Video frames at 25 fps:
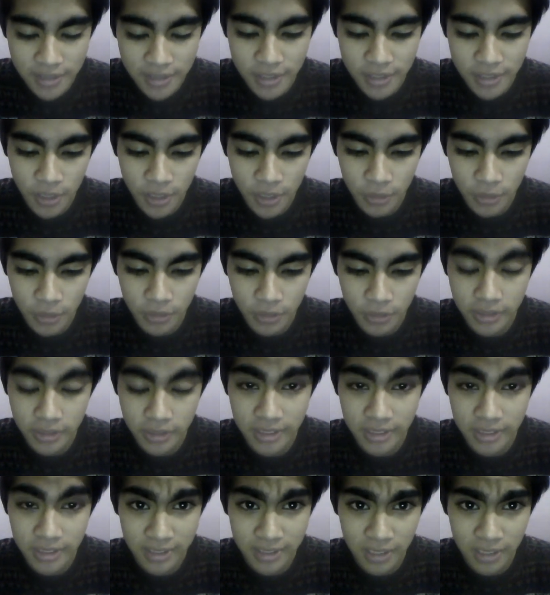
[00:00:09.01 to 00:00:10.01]
So
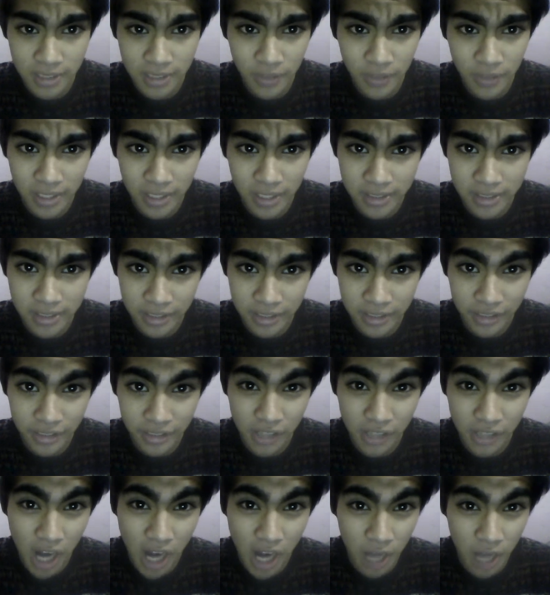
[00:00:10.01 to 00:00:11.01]
this is a
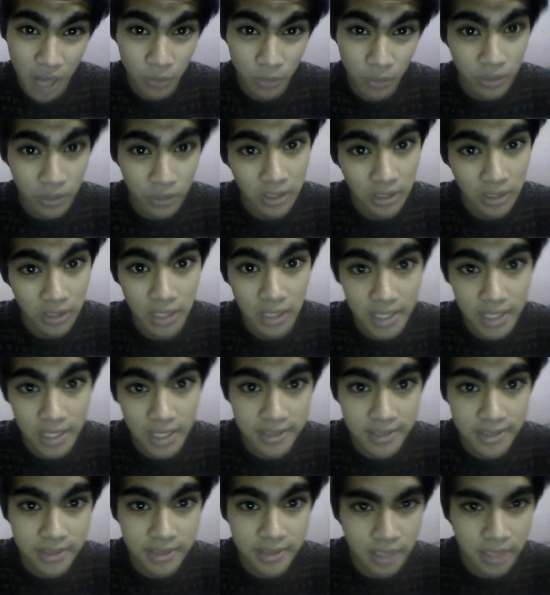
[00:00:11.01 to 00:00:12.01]
video I will
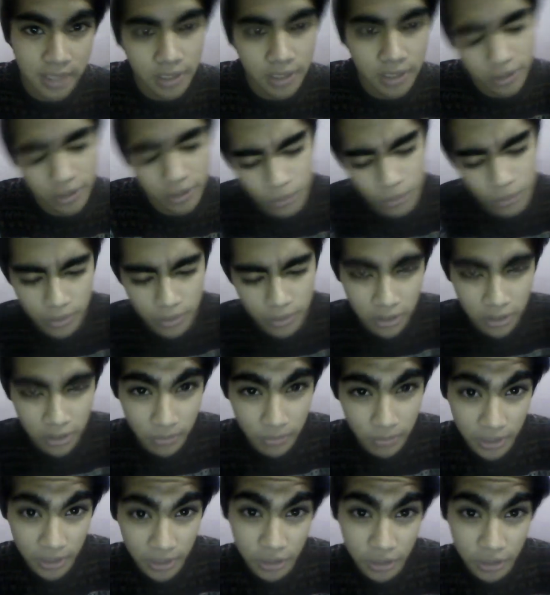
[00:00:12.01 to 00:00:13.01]
start doing
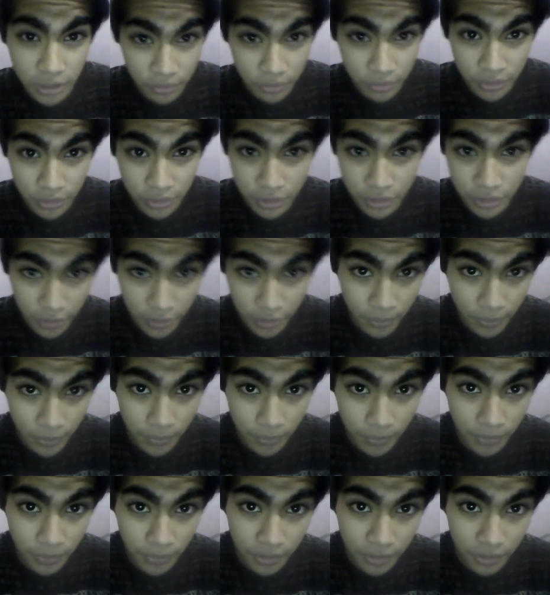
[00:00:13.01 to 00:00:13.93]
on my new YouTube